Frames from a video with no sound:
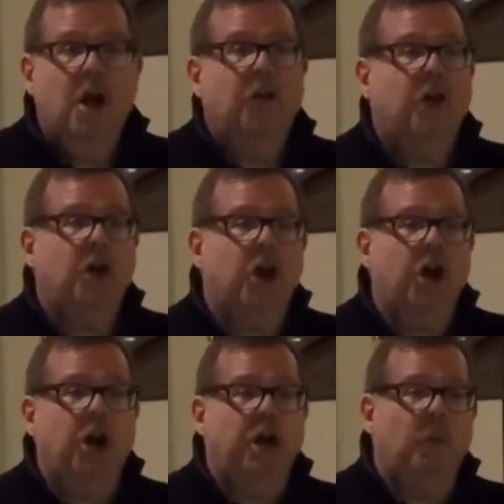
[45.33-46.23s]
the
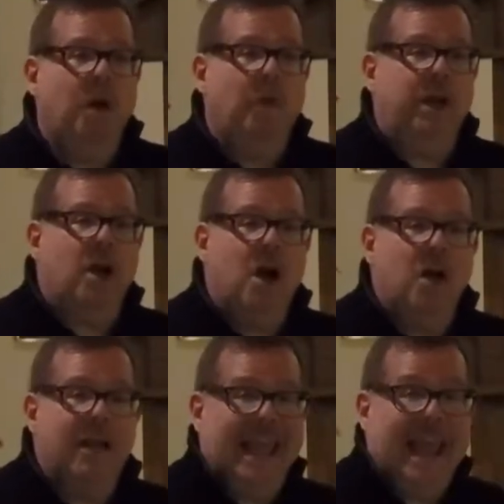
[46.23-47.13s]
current, what we
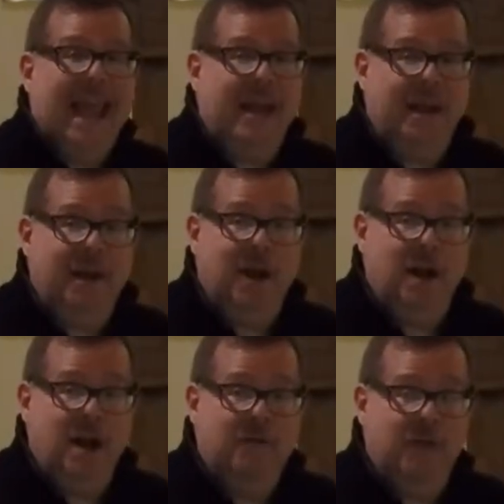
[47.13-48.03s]
call canon
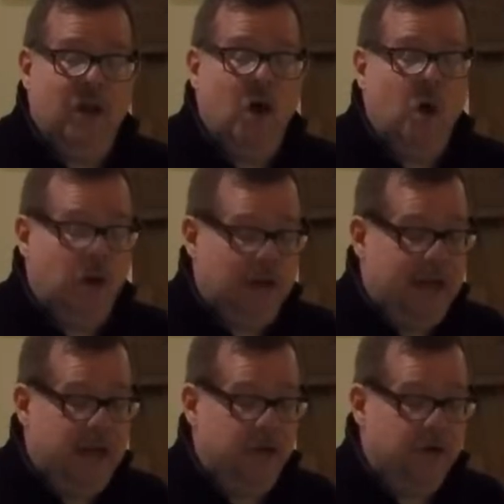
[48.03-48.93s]
of the Old
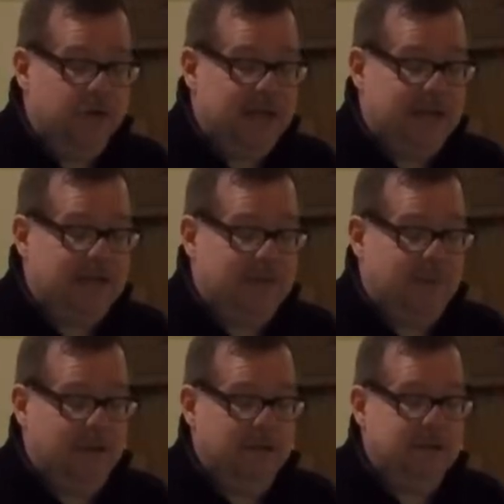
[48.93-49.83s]
and New
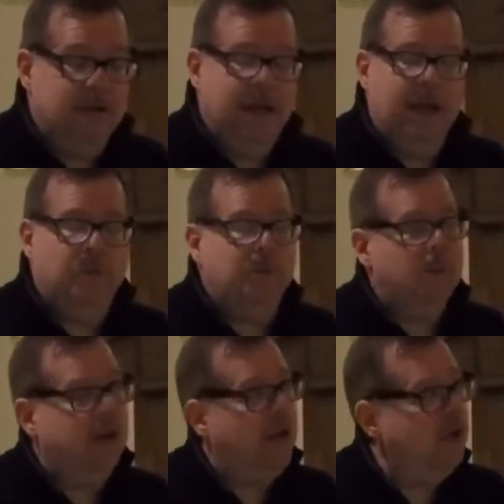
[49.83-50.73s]
Testament in
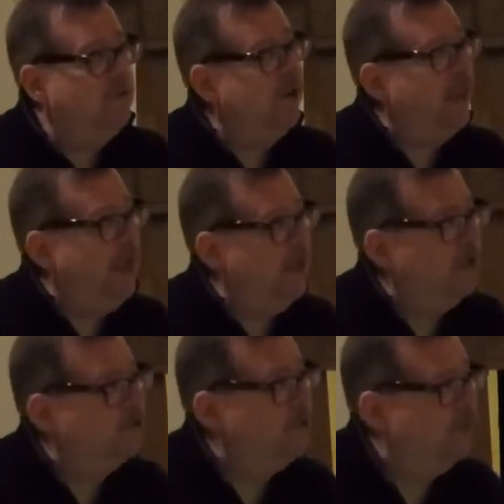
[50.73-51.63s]

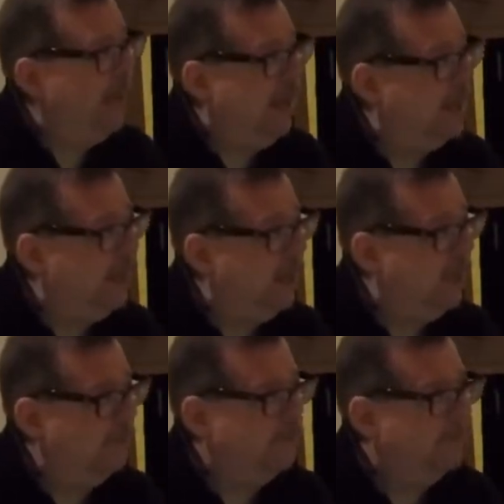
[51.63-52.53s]
382 AD.
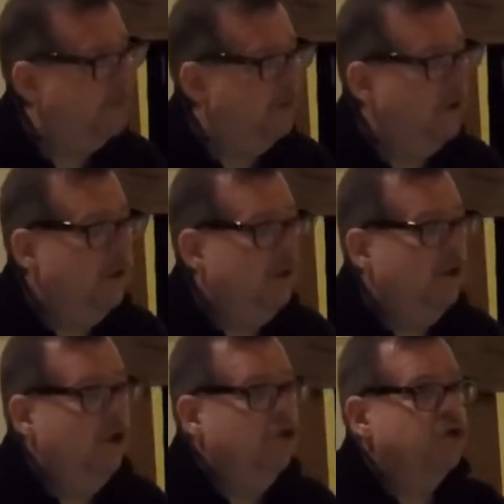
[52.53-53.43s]

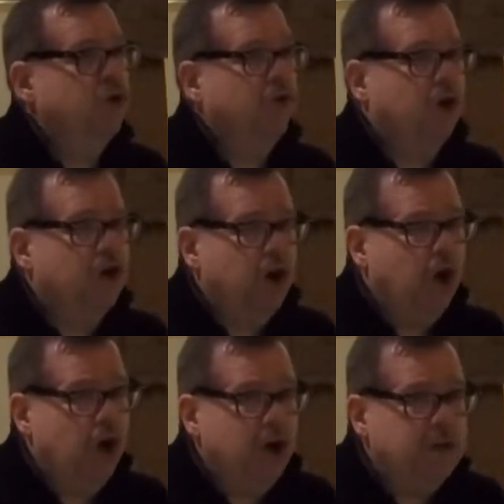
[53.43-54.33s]
So the
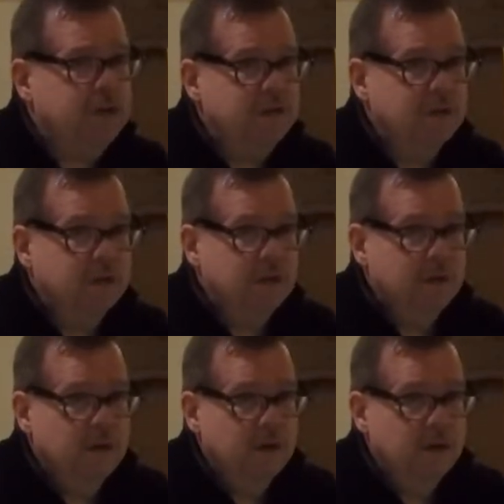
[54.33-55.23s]
current
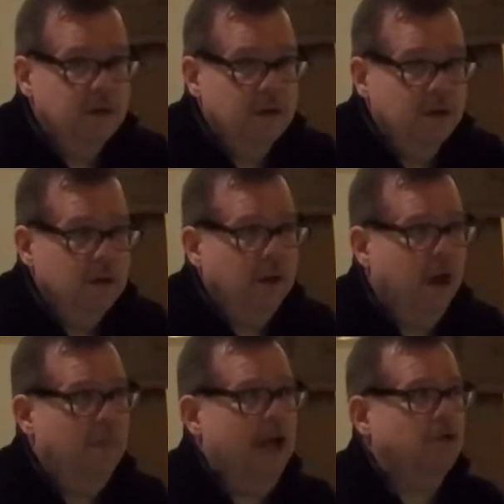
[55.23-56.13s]

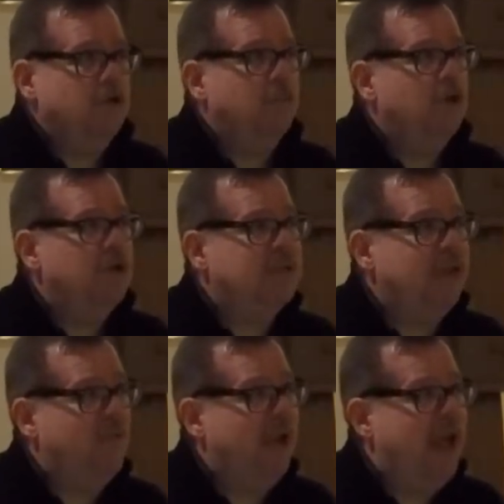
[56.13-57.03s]
amount of books
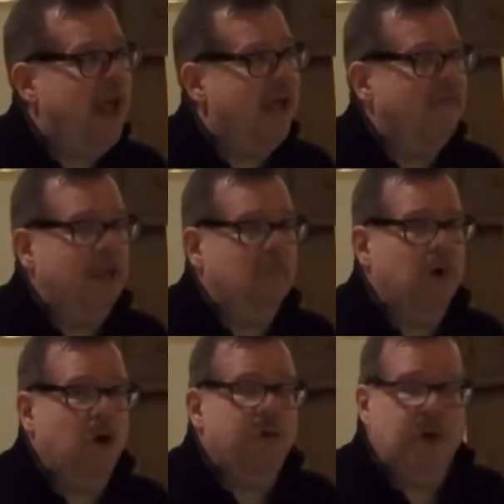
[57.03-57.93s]
that we have in
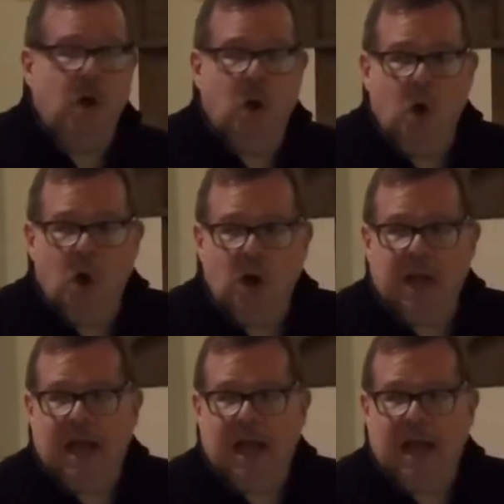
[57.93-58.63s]
both the Old